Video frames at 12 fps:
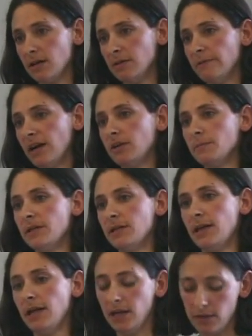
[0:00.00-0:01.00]
our
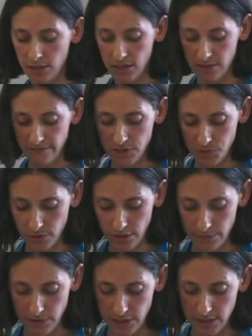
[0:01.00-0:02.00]
environment, and our individual
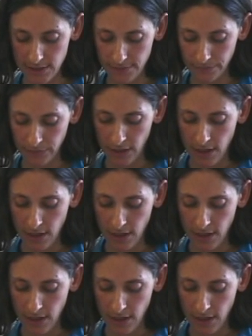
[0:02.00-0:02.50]
liberties.